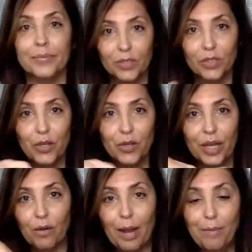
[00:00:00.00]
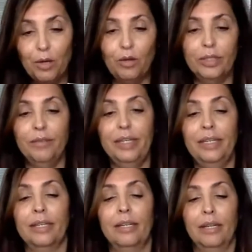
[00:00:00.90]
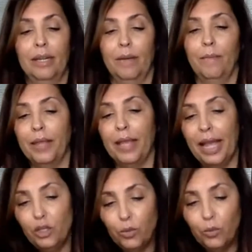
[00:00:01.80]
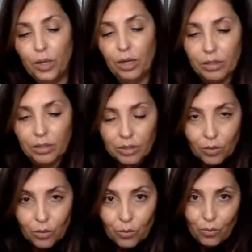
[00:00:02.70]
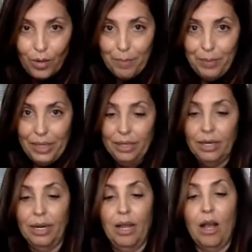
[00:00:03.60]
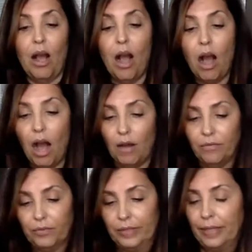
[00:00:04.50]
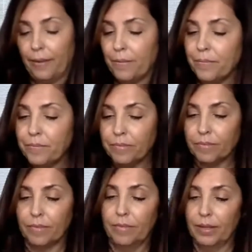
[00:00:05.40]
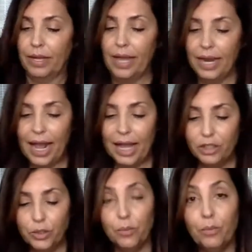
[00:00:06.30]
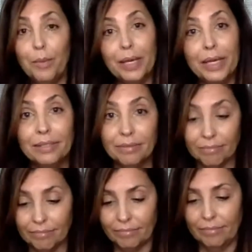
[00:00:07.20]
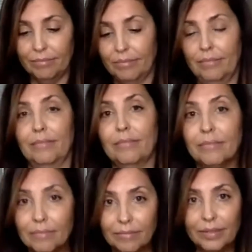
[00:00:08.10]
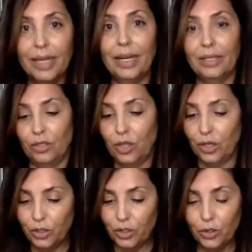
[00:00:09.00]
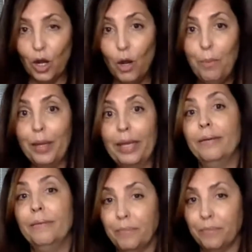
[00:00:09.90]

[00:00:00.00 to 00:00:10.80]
so you can grab a hold of it, and you will rip it off. And as you're ripping and it starts to open,